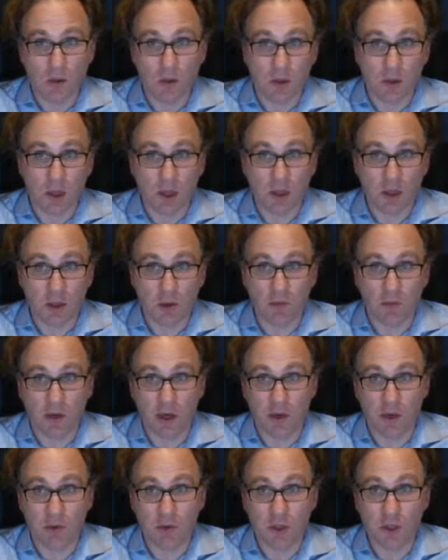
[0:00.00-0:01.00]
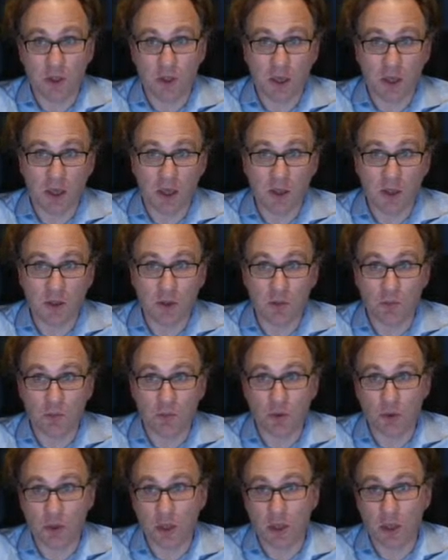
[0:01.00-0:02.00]
the adenovirus hexon
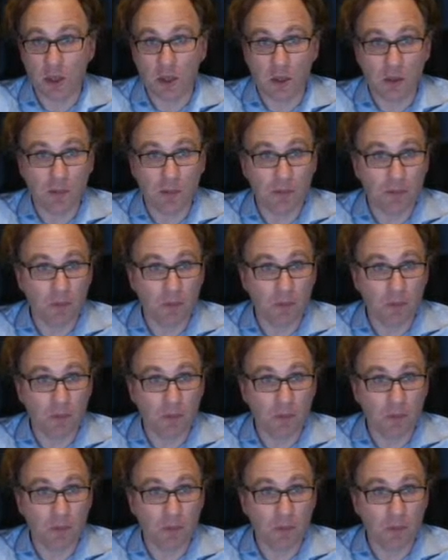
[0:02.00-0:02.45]
protein,